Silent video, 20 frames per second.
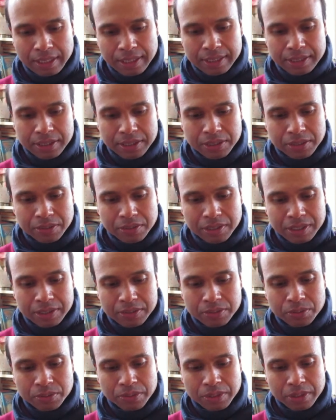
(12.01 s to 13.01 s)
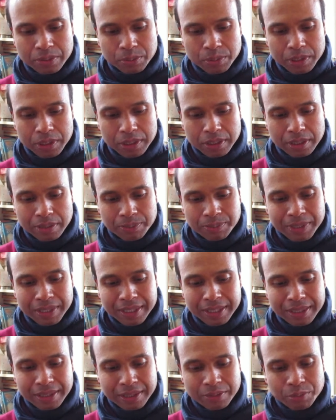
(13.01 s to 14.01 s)
so I saw the world. I
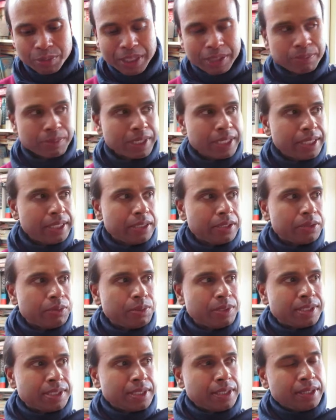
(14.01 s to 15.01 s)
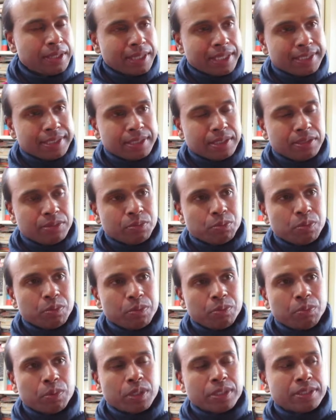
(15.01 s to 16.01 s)
mean, the way my ego would see things is
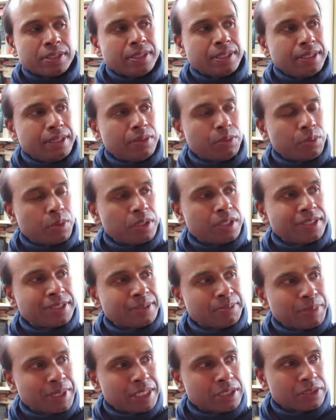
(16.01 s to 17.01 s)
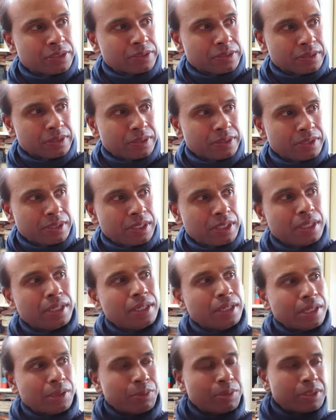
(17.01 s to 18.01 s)
what's in the world special.
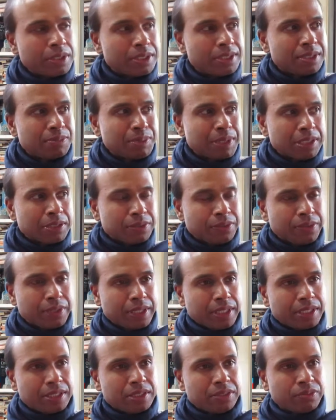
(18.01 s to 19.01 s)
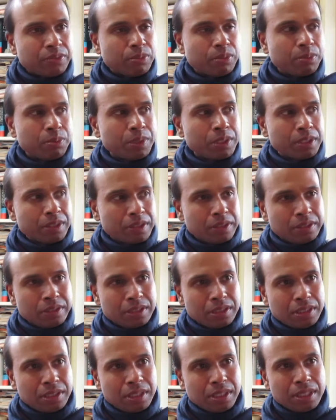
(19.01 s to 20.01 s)
I wanted special things from the world.
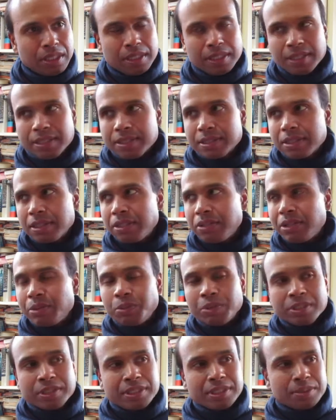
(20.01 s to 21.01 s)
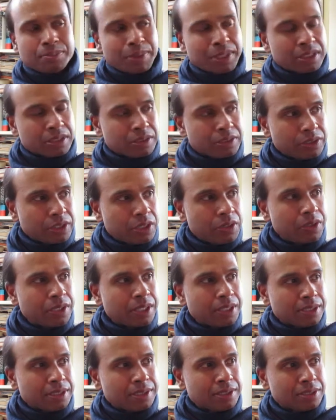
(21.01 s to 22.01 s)
So I wanted special
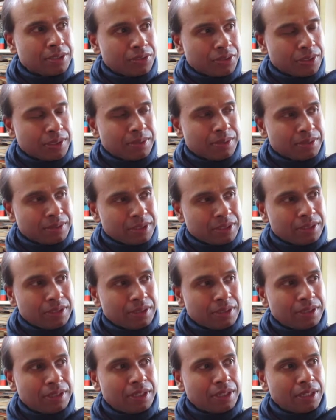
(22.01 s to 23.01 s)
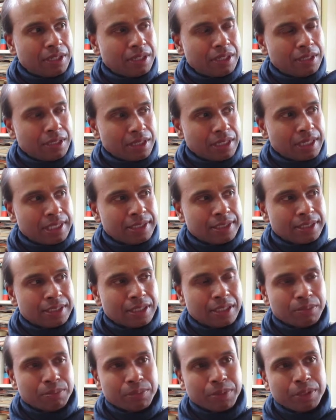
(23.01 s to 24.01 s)
donuts to, to
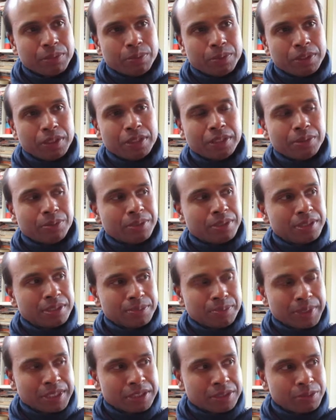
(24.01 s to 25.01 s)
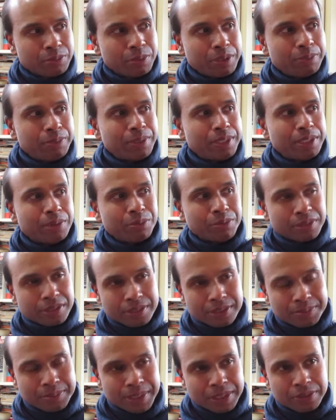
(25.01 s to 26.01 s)
lighten up my world. I wanted special women. I
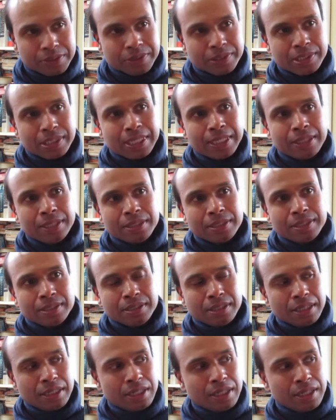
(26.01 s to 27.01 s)
wanted special sex.